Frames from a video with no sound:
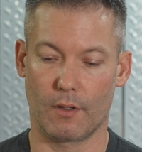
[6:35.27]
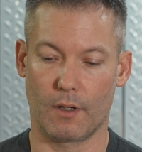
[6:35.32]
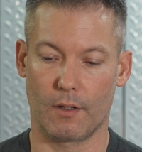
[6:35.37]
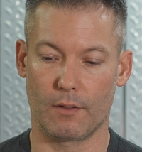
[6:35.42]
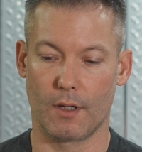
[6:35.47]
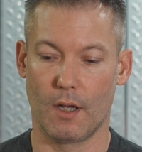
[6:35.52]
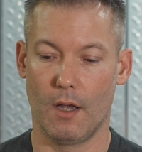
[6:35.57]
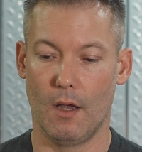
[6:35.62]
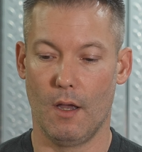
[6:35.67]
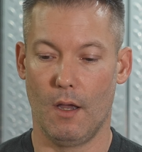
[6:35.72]

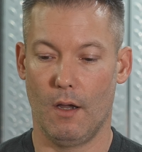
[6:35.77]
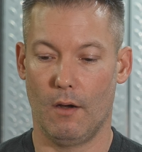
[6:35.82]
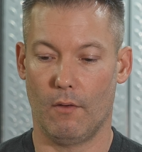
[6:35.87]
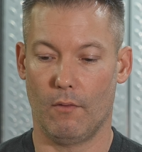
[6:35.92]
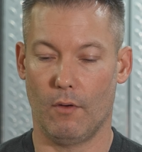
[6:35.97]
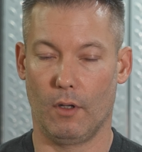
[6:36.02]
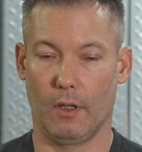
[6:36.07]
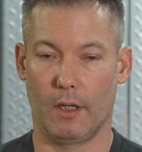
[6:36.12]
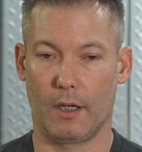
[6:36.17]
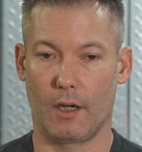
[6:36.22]
There's
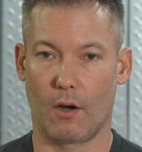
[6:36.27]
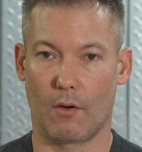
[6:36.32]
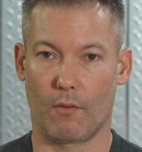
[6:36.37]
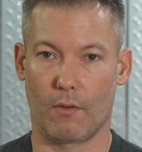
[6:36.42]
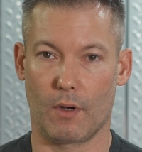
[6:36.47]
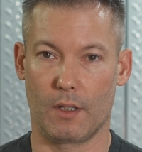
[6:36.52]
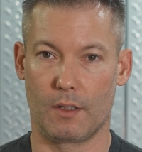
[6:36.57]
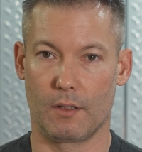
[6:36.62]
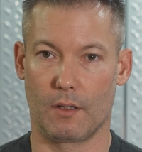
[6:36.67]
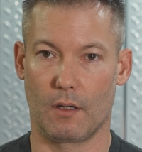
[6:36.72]
really no
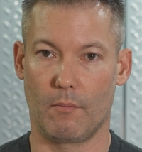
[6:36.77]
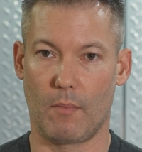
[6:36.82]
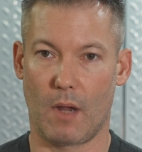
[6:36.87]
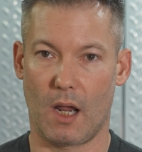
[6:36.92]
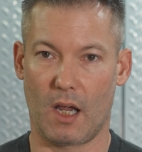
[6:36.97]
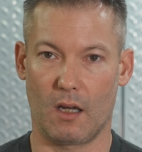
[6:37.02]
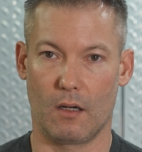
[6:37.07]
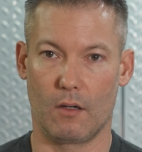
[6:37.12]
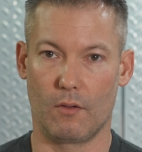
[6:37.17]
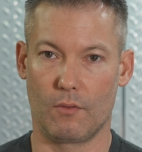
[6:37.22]
reason to
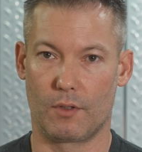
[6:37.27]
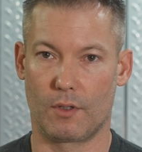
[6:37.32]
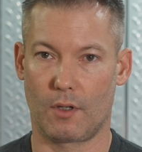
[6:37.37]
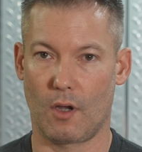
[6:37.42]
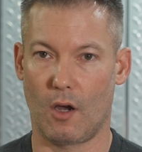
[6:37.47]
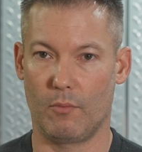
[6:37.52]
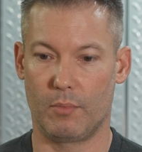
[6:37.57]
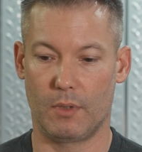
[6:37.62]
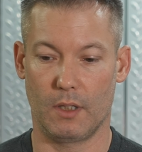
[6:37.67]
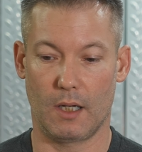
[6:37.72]
make a new
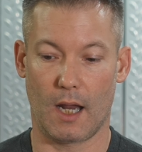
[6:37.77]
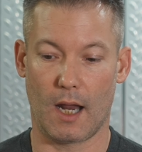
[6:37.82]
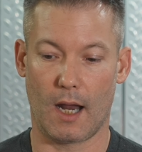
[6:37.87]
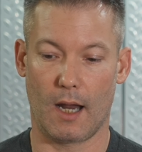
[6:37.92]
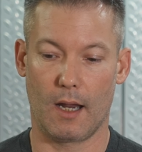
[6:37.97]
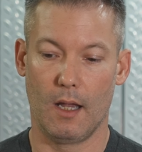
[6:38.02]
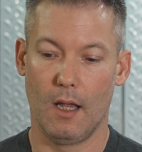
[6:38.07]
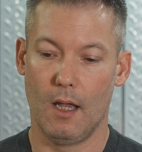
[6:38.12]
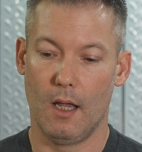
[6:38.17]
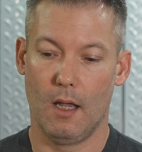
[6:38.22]
scope today
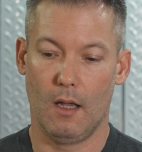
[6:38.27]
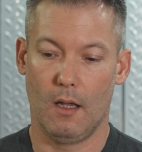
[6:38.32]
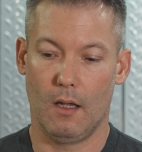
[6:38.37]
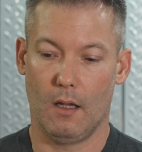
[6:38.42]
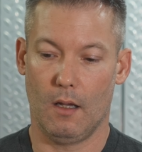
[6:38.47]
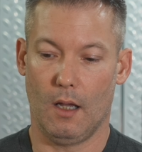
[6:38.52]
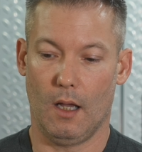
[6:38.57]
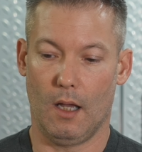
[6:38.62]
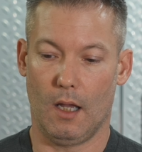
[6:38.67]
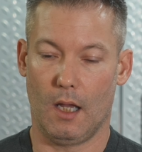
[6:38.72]
I,
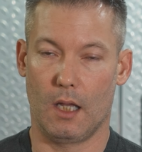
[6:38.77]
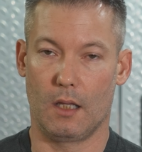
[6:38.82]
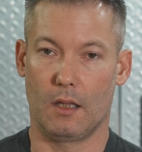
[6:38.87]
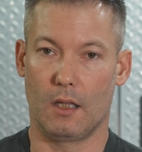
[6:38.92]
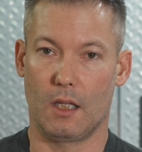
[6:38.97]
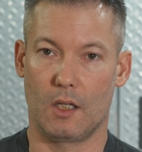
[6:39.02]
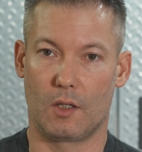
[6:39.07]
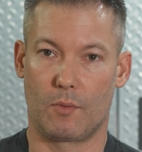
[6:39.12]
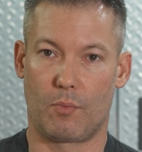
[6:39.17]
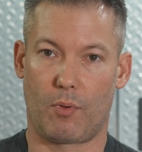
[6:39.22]
uh,
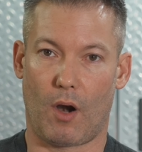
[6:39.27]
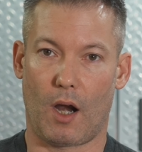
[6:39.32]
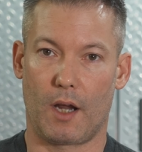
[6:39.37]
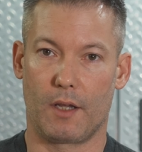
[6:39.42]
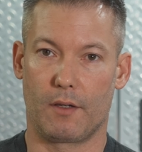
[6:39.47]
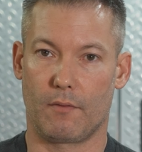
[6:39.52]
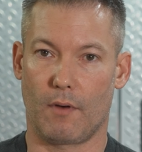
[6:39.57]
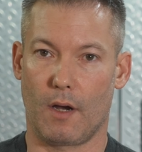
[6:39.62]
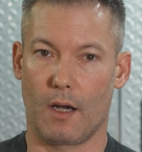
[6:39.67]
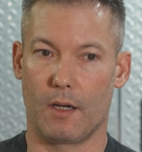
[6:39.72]
in these
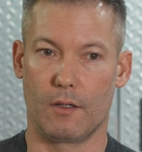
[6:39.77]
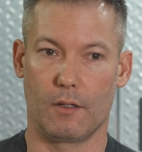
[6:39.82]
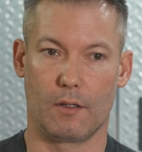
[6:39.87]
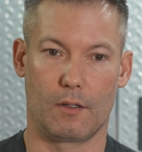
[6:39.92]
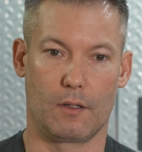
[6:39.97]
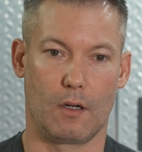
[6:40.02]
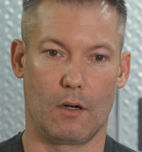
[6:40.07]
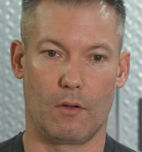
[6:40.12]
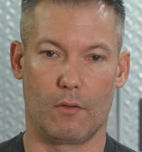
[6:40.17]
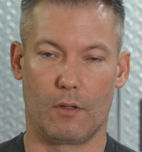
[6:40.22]
price
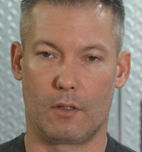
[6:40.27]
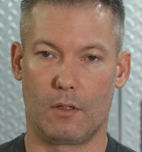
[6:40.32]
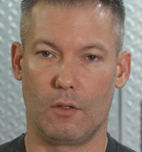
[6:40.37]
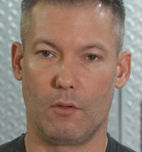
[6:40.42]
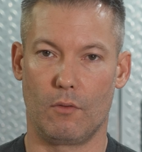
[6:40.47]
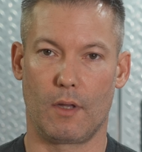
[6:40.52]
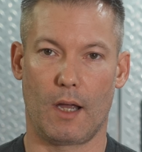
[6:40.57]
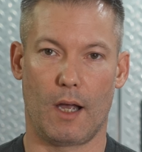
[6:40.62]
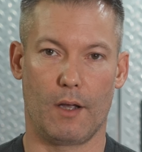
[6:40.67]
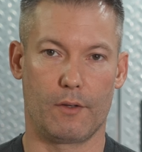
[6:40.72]
ranges, you know, the
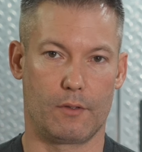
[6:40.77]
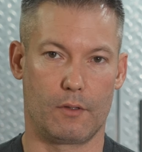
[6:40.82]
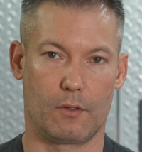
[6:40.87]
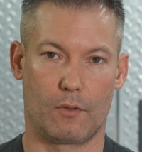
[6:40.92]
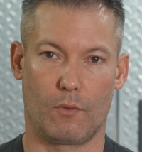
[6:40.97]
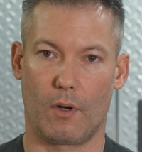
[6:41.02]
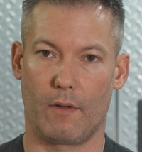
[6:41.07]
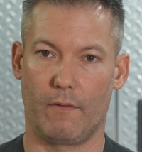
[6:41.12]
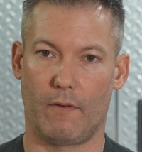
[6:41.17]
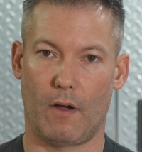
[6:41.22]
$2,000,
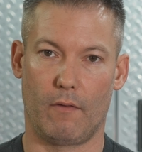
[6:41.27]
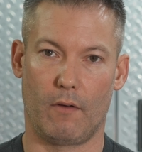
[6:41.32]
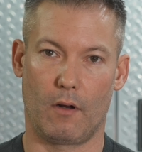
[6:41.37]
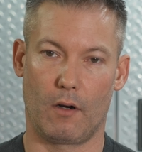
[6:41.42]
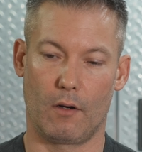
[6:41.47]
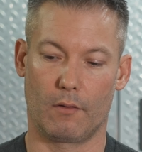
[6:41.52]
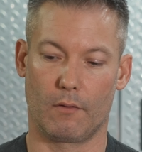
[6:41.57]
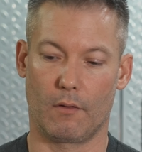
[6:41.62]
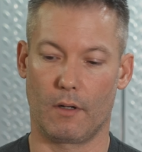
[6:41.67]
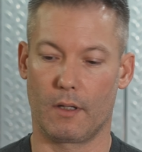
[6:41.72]

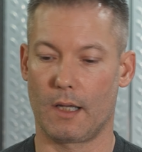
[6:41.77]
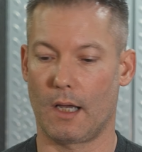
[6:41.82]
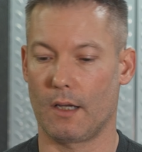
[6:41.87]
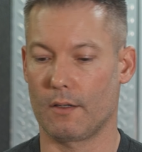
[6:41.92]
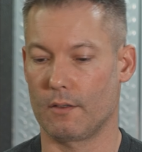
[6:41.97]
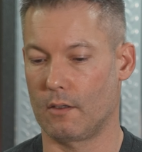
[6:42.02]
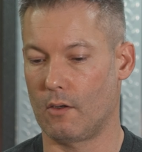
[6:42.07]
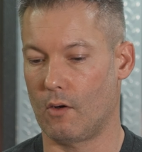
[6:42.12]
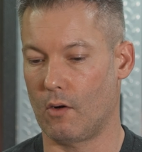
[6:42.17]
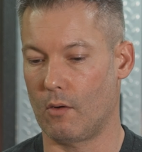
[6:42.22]
$2,500,
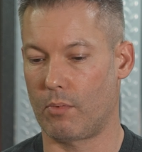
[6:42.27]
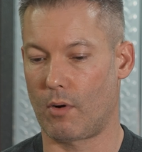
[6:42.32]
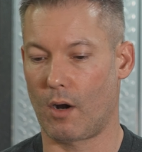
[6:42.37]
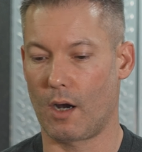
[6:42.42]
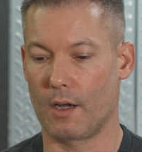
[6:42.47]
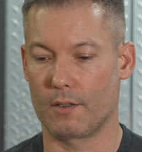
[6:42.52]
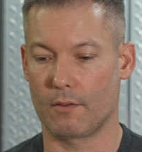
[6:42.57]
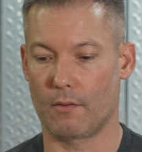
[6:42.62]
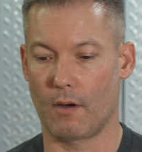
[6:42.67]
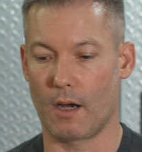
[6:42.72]
$3,000
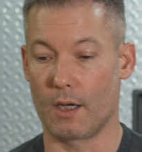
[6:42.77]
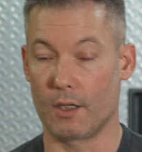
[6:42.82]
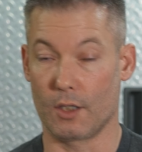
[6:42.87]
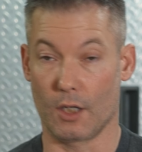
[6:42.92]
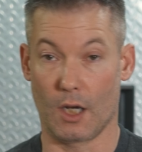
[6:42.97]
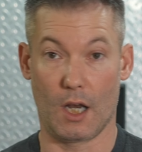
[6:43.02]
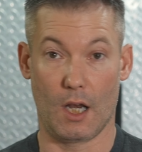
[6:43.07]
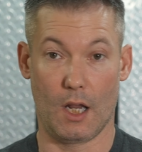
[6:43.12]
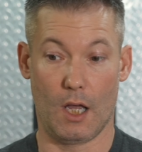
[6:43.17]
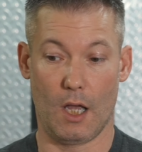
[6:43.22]
price range
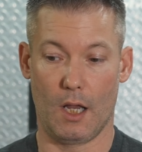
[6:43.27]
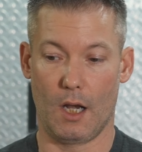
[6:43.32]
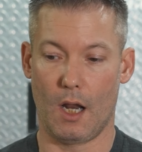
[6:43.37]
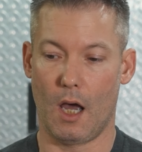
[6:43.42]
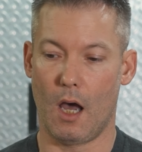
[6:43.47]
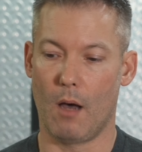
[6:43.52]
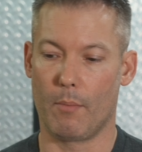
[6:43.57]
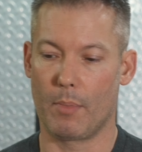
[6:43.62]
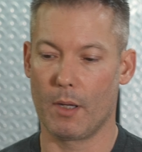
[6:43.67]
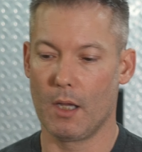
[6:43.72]
and, and
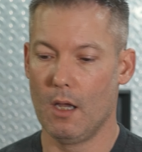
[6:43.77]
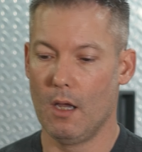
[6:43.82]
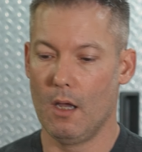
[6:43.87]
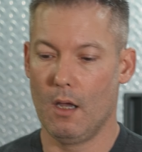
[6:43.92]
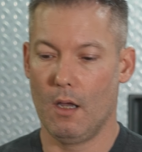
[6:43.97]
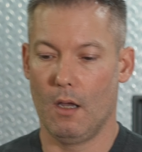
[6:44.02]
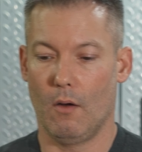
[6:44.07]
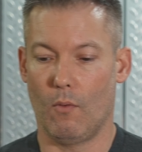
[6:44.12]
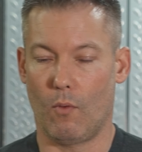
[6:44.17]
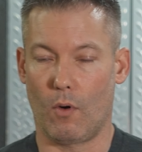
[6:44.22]
up
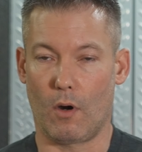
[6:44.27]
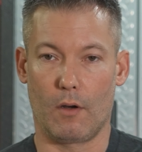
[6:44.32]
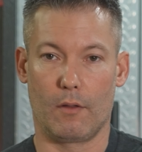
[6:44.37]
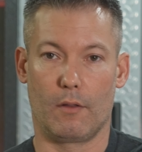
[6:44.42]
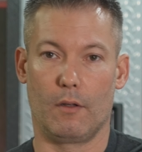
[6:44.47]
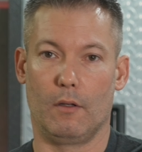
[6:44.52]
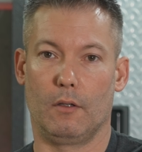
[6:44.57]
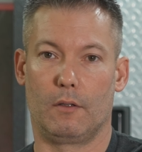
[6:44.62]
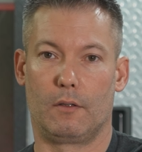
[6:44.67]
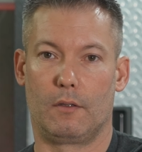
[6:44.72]
where
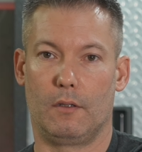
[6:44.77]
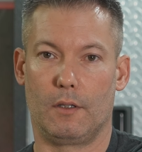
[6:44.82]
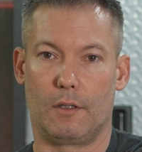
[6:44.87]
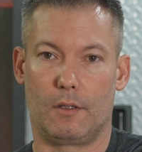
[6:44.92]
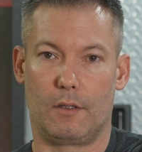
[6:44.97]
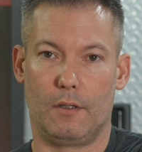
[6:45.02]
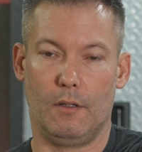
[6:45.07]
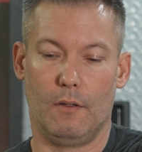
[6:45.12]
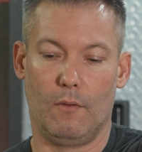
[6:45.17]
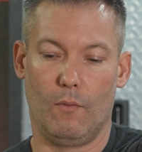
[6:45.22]
the, the
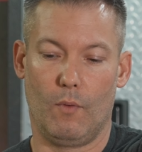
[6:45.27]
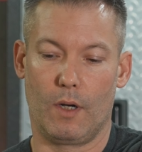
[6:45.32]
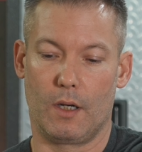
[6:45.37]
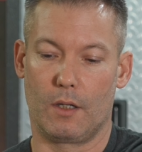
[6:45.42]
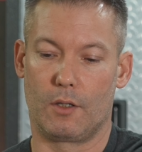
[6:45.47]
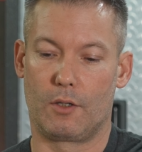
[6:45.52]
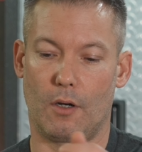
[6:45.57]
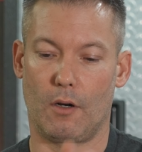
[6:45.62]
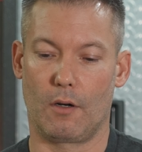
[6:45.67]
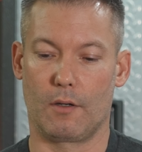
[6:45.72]

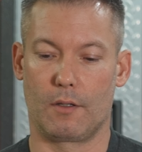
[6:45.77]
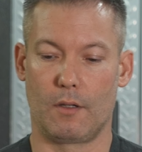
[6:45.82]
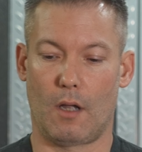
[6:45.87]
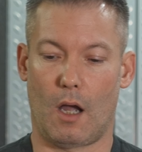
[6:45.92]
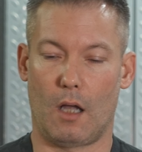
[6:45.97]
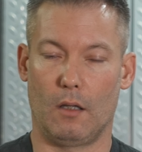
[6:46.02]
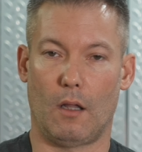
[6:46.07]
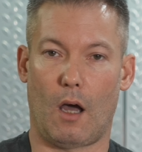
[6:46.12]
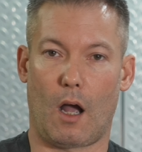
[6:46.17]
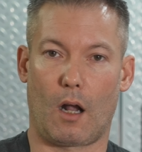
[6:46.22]
windage turret's
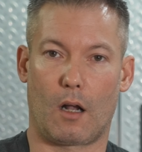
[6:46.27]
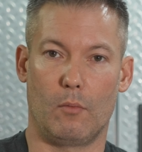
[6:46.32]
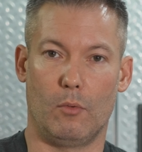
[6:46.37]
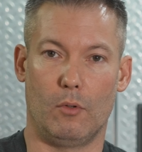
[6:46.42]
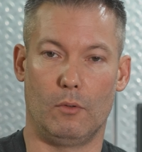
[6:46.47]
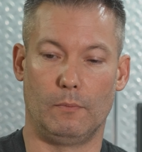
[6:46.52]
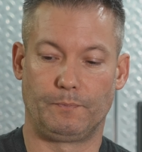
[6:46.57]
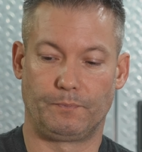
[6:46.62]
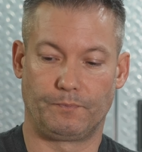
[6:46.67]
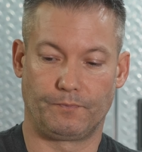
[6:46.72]
not
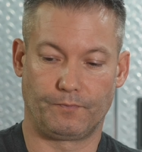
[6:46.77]
lockable.